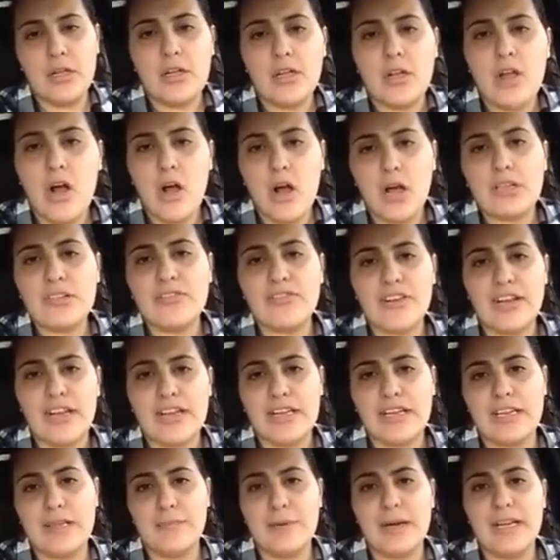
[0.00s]
called for
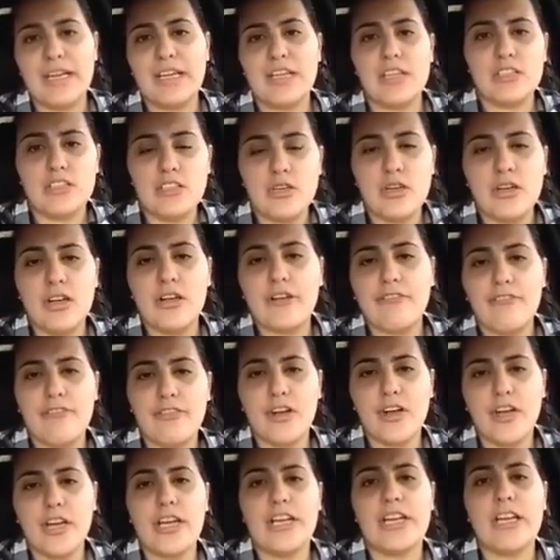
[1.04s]
anybody to
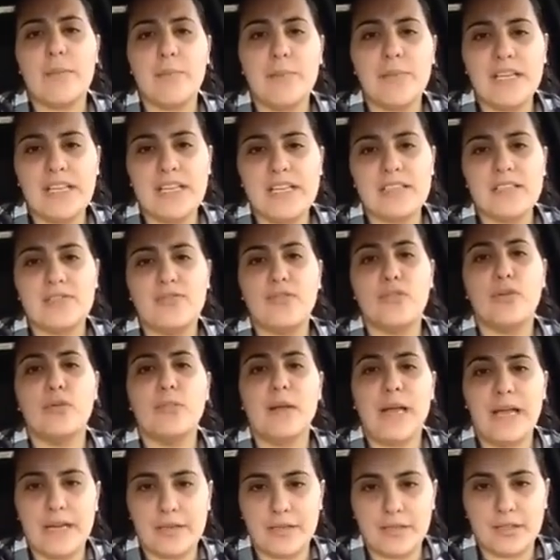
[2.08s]
convert in a peaceful
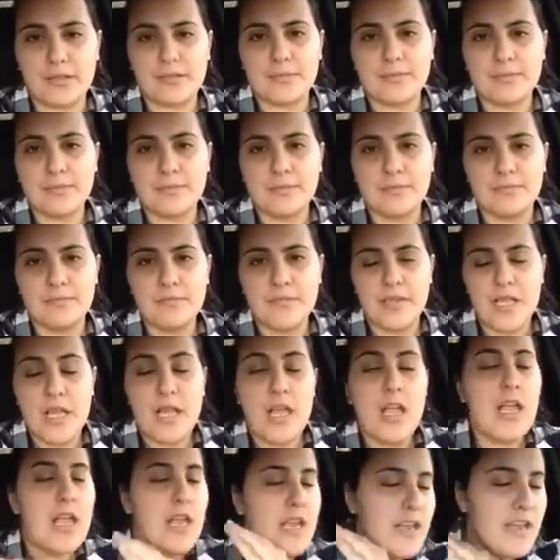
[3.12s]
manner.
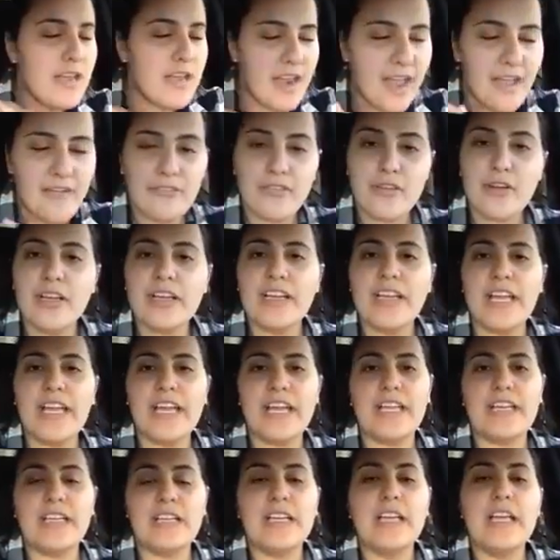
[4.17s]
Never
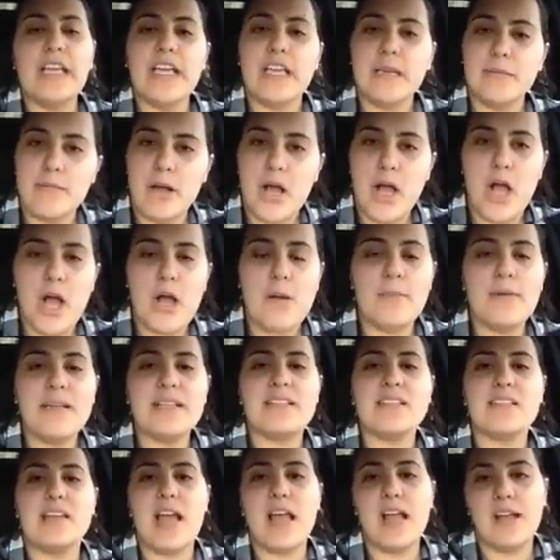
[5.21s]
again in
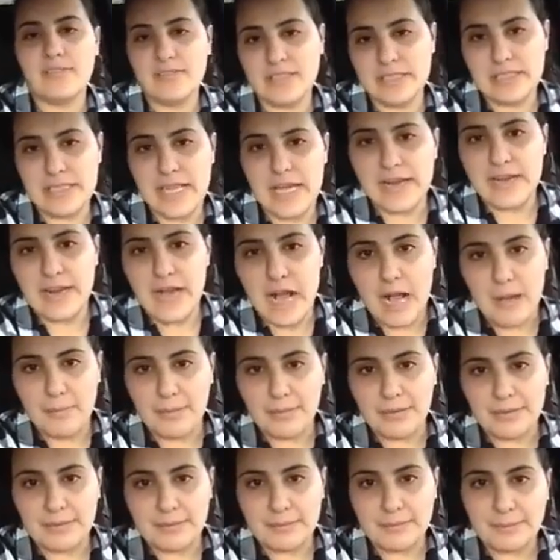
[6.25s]
Muhammad's life did that
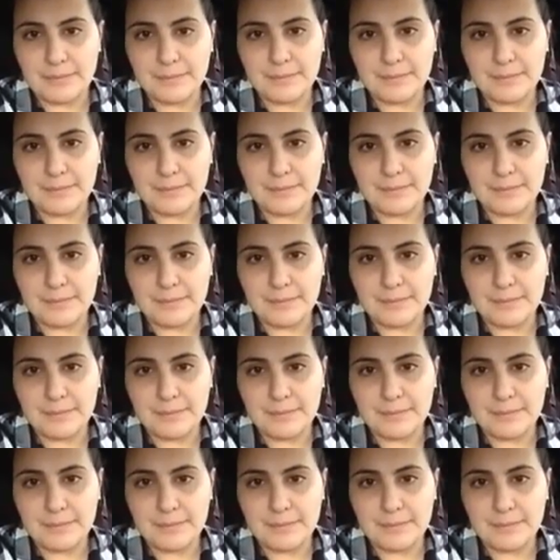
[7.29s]
happen.